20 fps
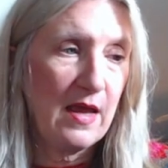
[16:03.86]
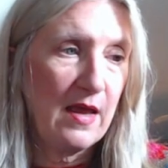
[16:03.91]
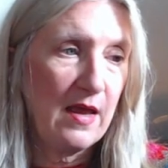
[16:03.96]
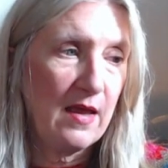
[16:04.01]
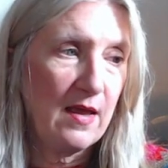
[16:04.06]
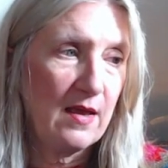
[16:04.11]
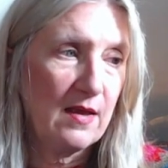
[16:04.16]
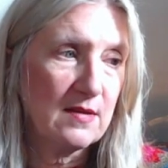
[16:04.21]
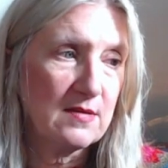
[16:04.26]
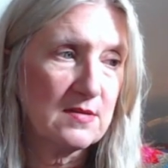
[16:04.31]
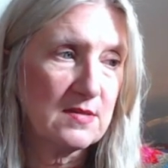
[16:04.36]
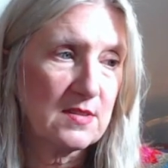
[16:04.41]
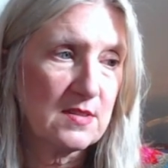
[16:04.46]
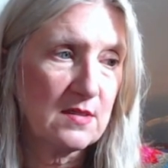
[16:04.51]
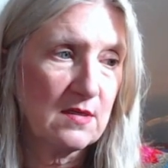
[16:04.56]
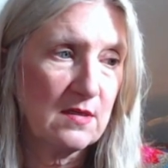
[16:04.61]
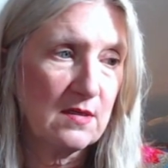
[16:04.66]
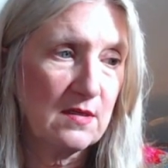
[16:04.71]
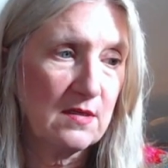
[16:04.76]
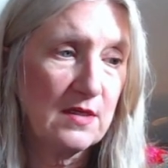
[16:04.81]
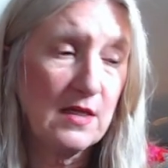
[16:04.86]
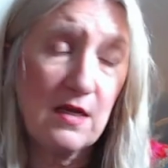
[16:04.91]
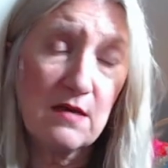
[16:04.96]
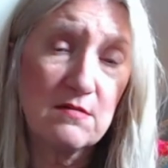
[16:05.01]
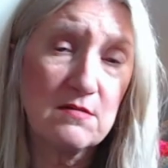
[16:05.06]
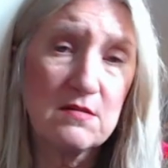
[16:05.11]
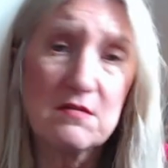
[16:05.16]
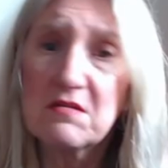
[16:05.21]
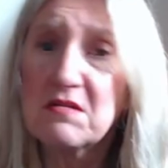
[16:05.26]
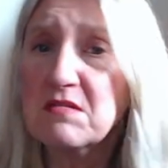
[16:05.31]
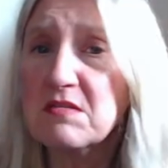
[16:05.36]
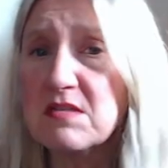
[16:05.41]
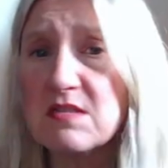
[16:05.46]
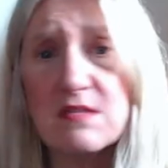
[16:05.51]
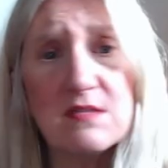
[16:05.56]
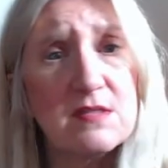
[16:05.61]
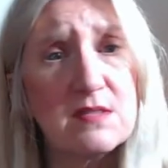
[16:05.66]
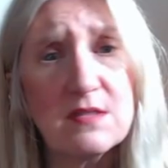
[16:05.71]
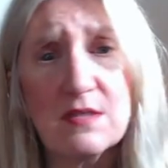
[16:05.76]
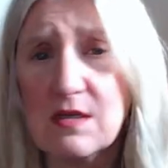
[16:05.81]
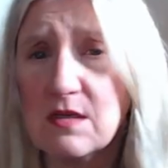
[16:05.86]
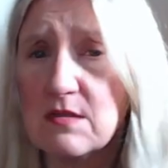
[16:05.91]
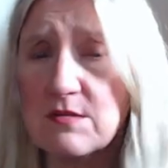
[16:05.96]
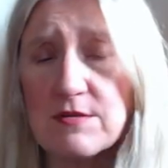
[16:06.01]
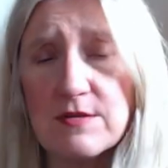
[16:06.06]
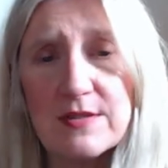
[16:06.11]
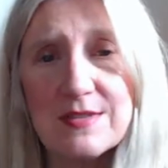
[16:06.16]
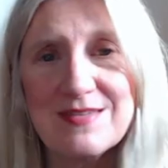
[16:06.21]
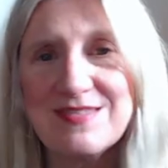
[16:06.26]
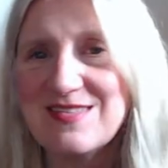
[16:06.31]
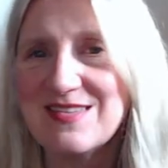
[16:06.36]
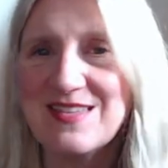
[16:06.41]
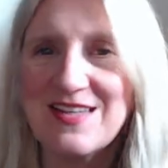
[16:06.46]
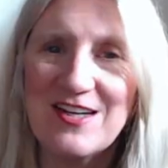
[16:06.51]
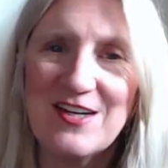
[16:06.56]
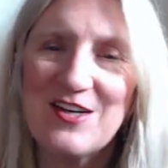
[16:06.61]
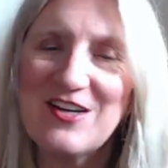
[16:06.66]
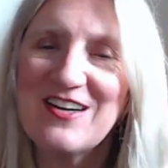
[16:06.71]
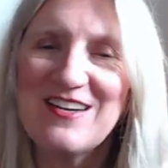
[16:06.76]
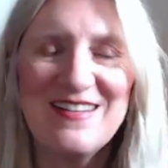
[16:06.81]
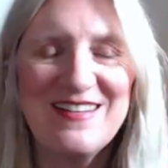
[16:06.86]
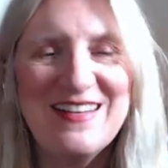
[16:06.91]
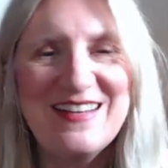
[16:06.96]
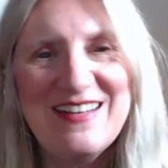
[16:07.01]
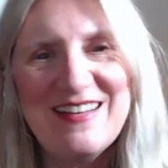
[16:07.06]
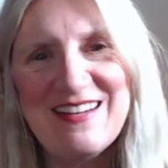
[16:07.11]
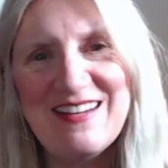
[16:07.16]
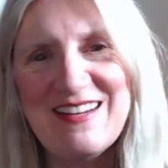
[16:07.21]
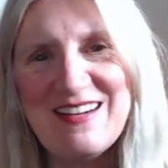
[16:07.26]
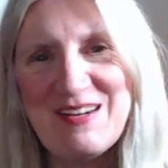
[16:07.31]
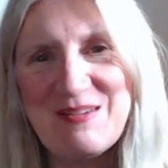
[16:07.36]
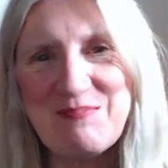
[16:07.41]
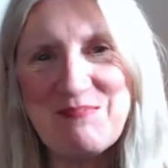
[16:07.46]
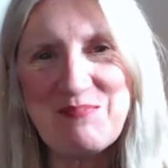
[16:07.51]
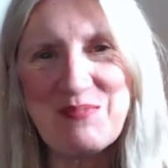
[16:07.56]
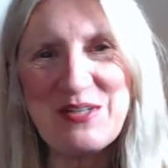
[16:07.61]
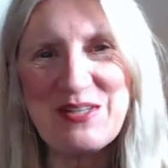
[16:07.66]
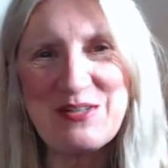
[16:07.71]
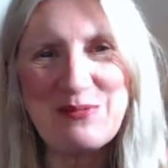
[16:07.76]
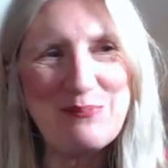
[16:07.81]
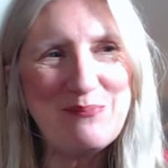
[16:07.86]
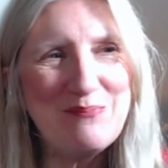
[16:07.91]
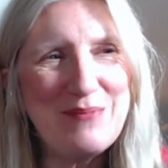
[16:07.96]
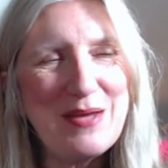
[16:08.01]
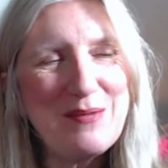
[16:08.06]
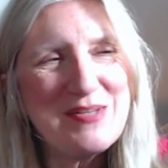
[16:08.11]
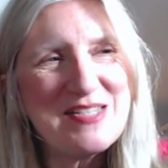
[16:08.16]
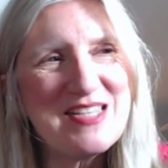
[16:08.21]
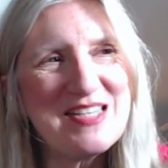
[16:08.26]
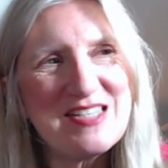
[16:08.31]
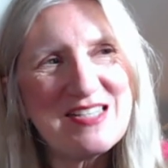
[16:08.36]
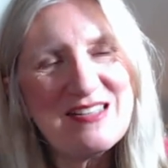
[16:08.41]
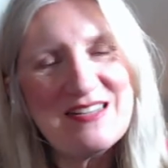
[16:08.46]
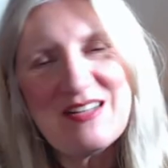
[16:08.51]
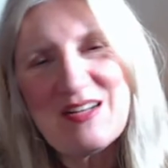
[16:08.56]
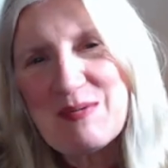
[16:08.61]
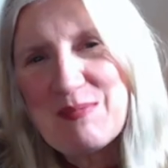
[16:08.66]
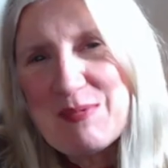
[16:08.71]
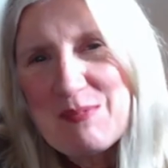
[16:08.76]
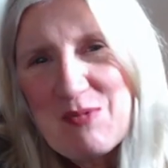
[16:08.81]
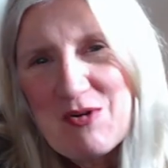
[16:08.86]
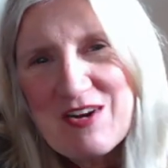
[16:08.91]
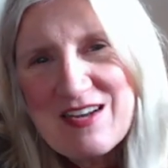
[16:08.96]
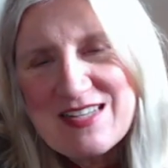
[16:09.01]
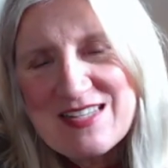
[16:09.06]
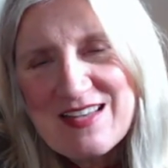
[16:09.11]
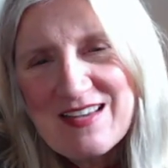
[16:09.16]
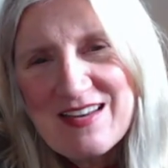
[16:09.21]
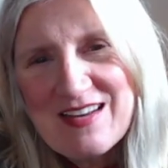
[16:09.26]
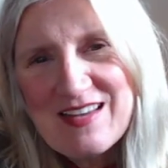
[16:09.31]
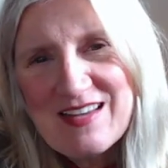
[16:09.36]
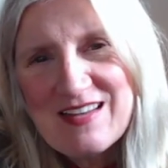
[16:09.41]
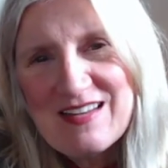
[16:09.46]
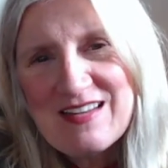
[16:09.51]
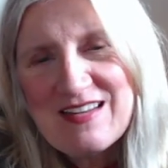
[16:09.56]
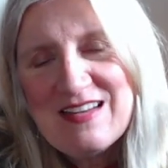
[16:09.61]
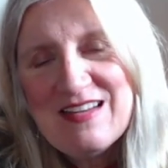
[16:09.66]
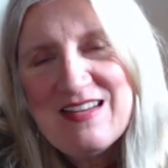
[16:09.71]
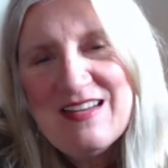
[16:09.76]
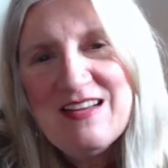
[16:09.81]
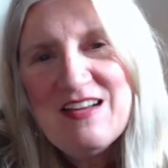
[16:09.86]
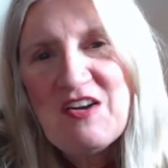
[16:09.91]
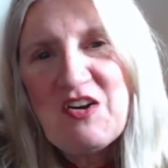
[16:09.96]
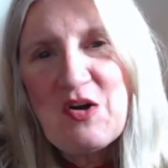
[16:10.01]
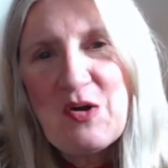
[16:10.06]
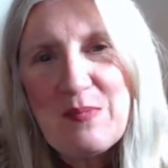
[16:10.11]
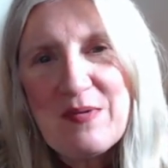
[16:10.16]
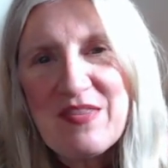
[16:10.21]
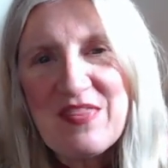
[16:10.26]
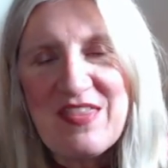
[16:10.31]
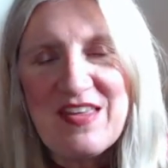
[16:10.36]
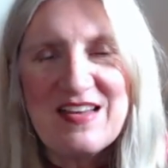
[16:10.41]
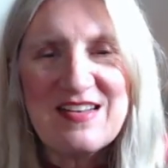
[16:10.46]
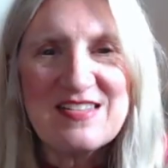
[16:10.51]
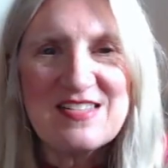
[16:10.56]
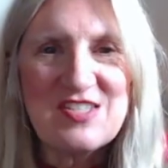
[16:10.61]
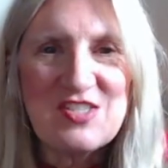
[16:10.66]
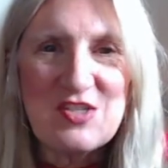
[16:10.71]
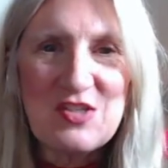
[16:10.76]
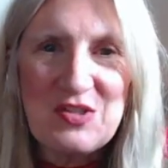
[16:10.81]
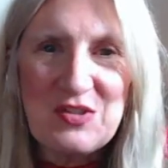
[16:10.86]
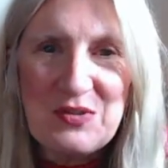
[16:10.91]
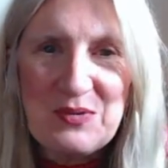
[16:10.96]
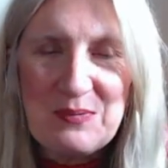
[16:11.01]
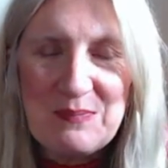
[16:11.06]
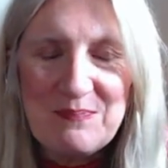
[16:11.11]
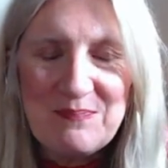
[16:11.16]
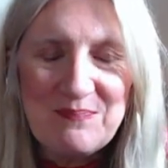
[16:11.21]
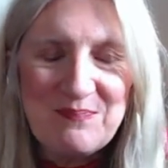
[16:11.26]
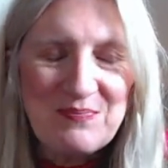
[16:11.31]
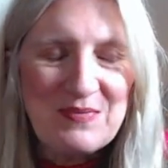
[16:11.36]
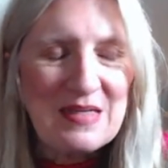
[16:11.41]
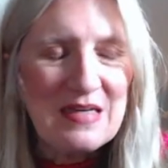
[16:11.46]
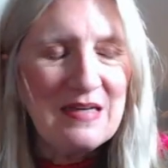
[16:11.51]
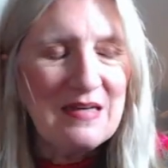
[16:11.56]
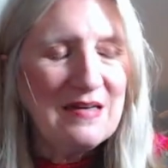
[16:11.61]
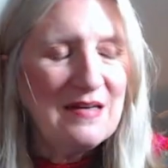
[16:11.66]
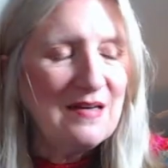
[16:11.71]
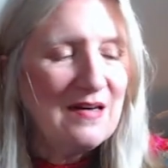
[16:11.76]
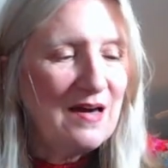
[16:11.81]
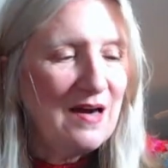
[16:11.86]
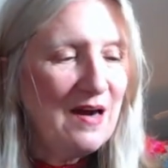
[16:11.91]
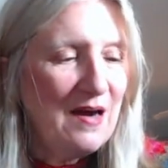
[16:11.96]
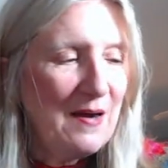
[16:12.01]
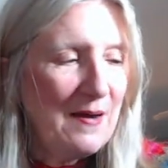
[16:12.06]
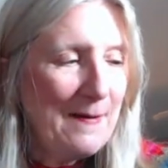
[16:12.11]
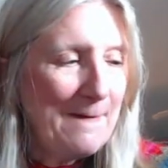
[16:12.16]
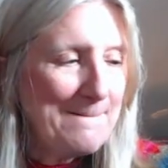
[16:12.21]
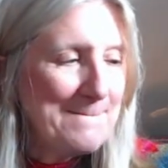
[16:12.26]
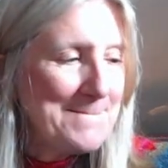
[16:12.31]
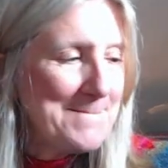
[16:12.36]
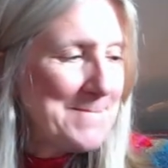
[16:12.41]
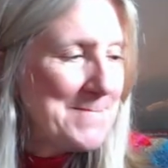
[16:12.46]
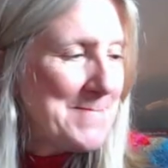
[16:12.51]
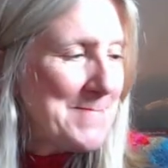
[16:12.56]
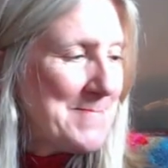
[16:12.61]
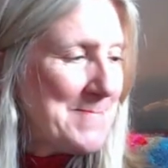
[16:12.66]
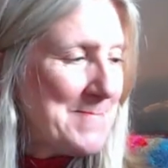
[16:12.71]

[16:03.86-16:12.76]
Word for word: and uh, yeah, so you'll still see country here, um, but you'll maybe see a little bit more exciting urban things too. Um,